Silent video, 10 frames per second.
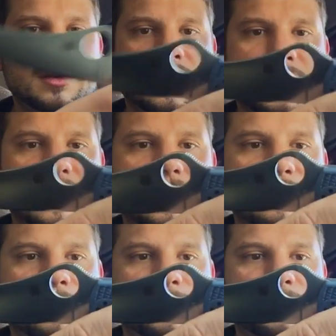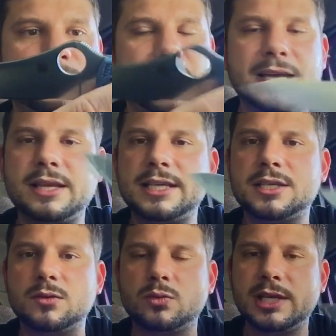But I'd
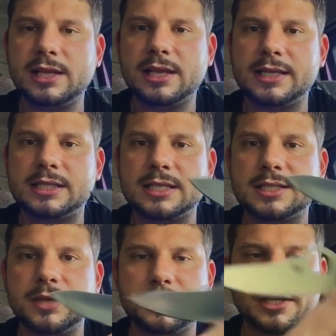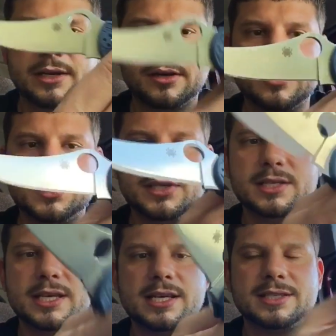really like to see what their
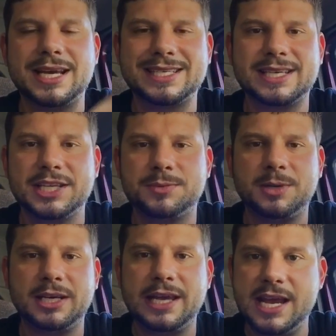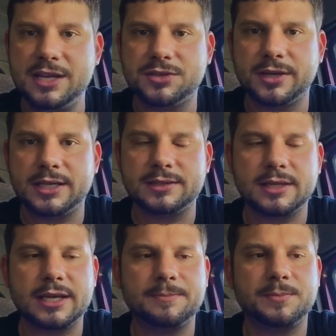CTS XHP heat treat is
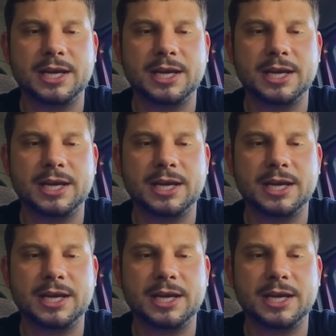like.